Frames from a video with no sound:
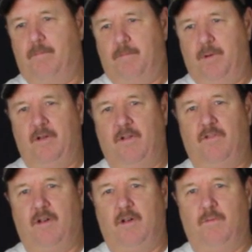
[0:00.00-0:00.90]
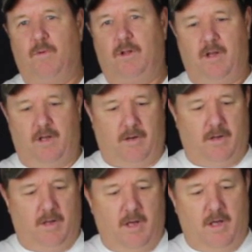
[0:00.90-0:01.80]
opinions on what that
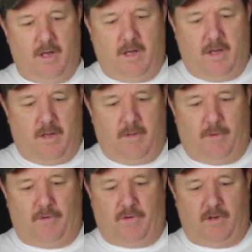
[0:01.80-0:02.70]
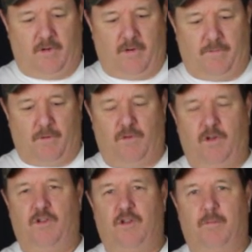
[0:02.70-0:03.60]
percentage
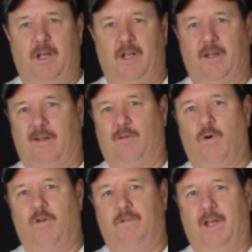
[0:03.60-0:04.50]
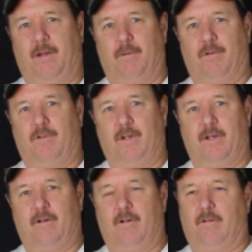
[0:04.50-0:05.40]
FOC should be, 12 to
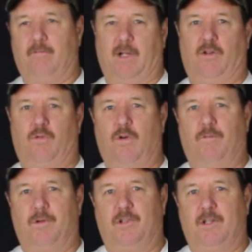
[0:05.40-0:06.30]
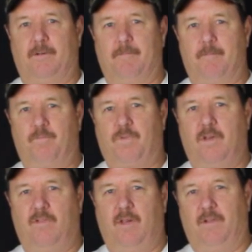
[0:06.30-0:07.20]
8% or 8 to 12%,
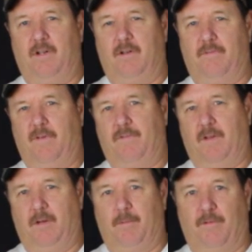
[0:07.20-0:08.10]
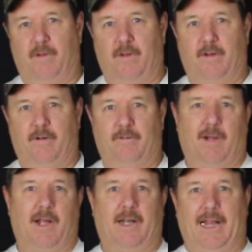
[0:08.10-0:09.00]
7 to 15% or
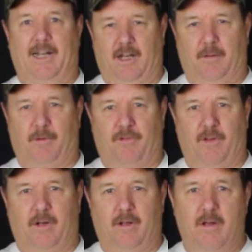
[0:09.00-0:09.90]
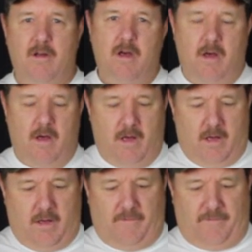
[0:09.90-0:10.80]
9 to 18%.
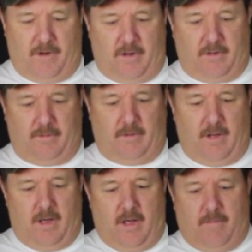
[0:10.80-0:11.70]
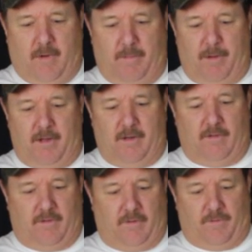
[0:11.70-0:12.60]
I found, my opinion
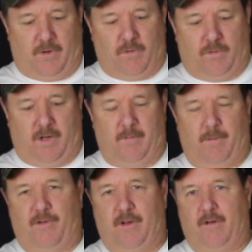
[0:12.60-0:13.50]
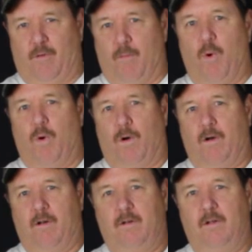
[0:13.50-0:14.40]
is if you go 10% or more,
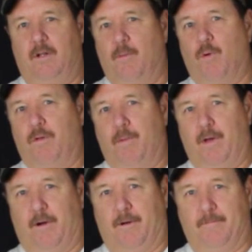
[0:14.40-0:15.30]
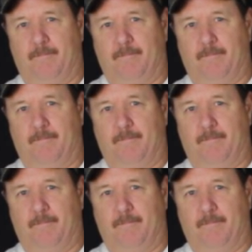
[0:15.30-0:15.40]
and the more the better.